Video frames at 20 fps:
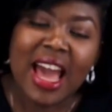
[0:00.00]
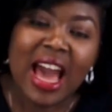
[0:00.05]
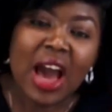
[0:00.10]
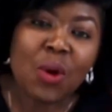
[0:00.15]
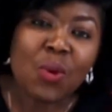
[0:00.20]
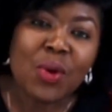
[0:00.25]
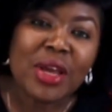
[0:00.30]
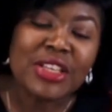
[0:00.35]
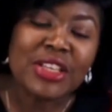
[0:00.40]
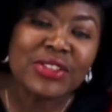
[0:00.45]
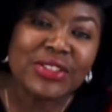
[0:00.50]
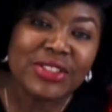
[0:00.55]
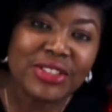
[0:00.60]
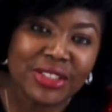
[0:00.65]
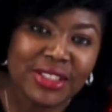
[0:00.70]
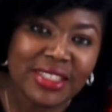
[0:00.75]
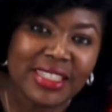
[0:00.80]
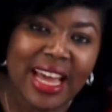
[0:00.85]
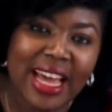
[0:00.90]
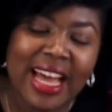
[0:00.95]
And when you
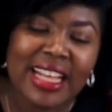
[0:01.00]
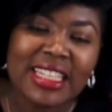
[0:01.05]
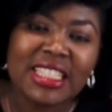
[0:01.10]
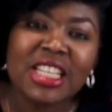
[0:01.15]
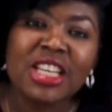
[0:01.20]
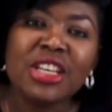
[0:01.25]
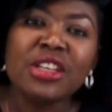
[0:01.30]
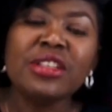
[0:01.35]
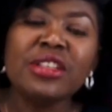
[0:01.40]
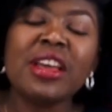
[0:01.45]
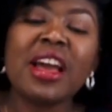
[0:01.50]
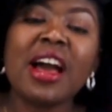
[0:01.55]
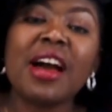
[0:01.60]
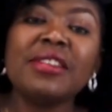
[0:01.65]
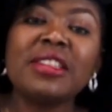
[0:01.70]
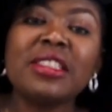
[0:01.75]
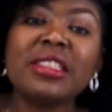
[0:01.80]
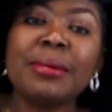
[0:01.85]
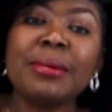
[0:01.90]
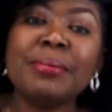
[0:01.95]
do that, you
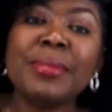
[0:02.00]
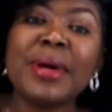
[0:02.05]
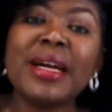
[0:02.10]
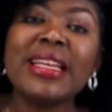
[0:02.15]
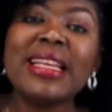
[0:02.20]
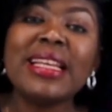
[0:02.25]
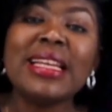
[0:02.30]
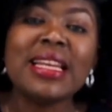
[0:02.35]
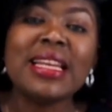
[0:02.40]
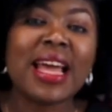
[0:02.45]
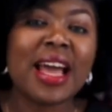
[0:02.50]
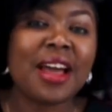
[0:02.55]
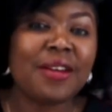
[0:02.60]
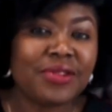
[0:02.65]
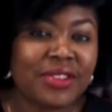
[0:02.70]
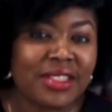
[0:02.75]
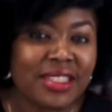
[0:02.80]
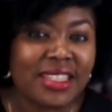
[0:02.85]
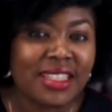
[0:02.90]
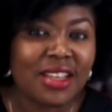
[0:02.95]
have some money
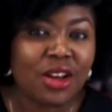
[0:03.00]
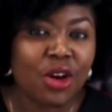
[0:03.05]
left